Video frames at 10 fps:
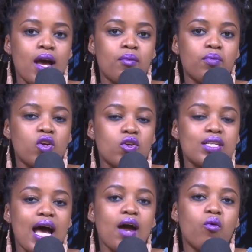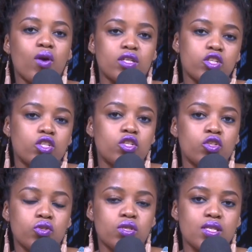because I wanted
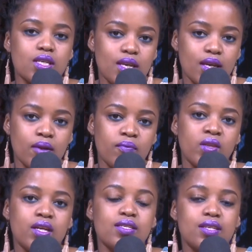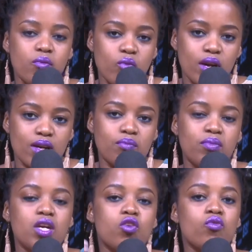to see someone
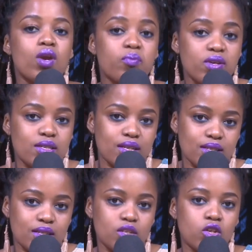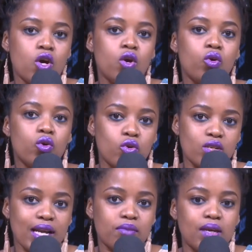being represented who
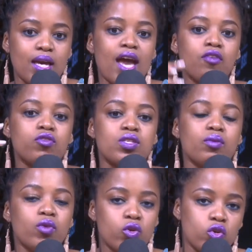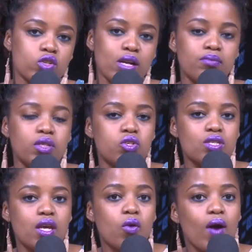looked like me, and for someone who looks like me to
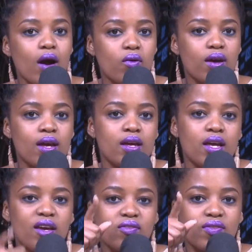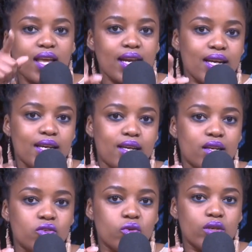say, wow, if that lady
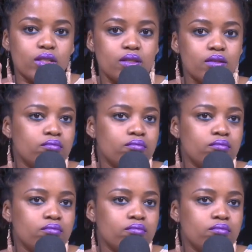can do it,